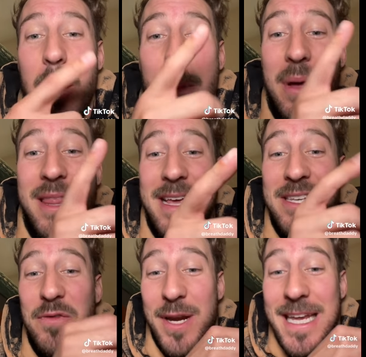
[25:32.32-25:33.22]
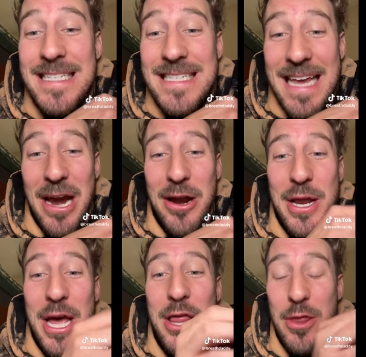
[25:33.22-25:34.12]
But this freaking scared
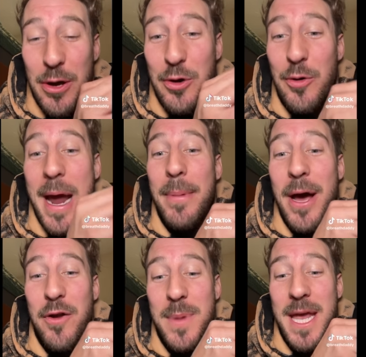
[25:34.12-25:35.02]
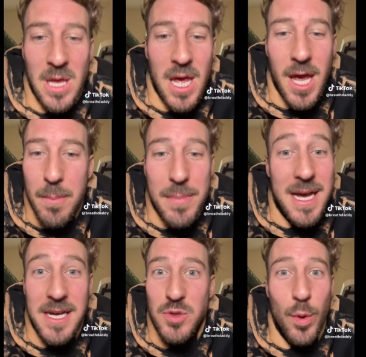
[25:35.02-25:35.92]
the crap out of me,
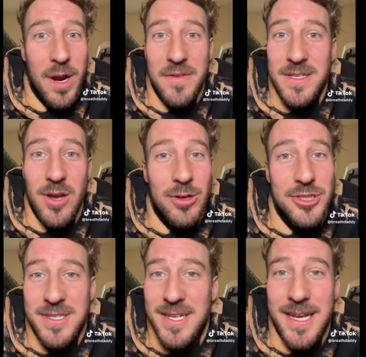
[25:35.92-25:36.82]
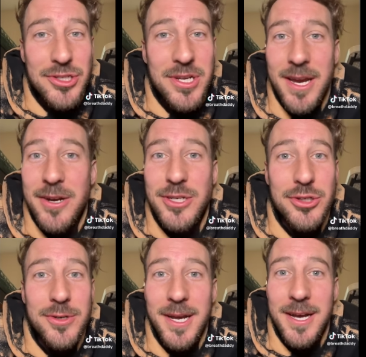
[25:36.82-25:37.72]
because what if it's all just engineered to
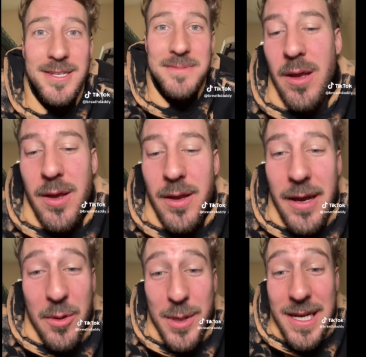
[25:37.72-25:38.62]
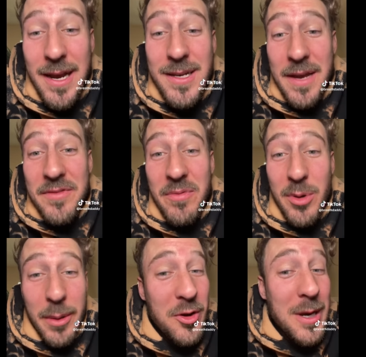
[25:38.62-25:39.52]
trick us? Anyways, I can dive deeper
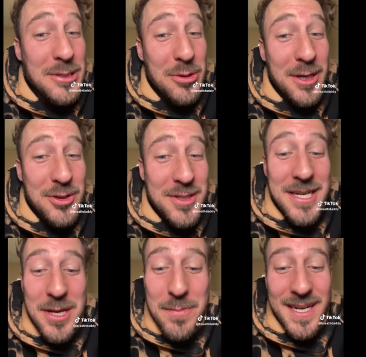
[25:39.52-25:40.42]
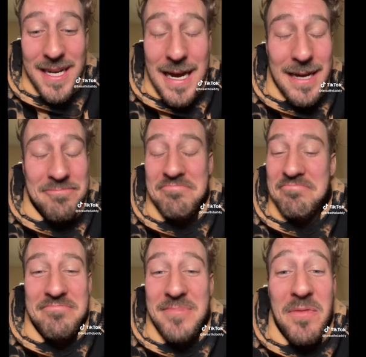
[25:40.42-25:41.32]
if you guys are interested, but
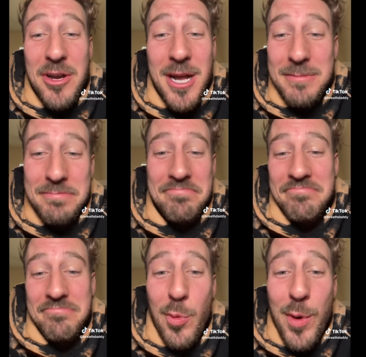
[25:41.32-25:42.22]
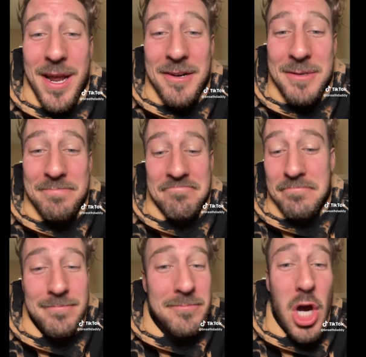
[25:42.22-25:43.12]
if you're not, whatever.
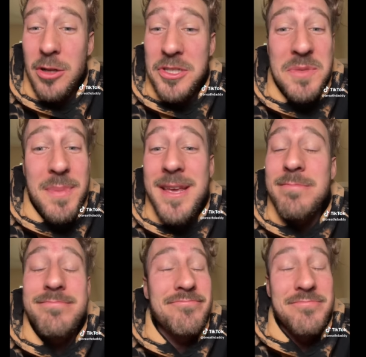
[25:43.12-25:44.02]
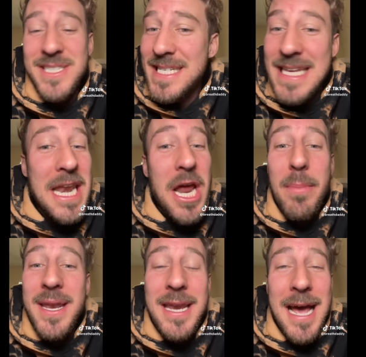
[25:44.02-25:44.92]
I'll just be sitting up
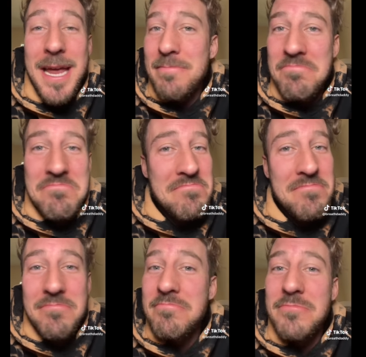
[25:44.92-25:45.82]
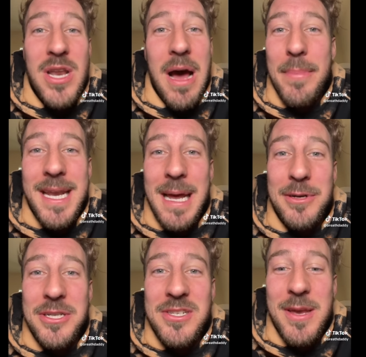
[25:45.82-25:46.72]
at night, not being able to
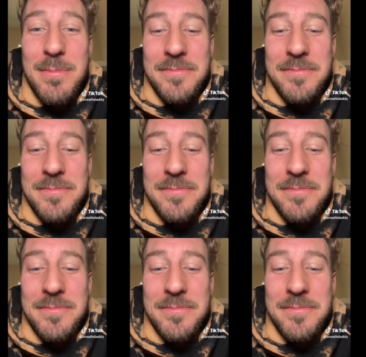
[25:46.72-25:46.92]
sleep.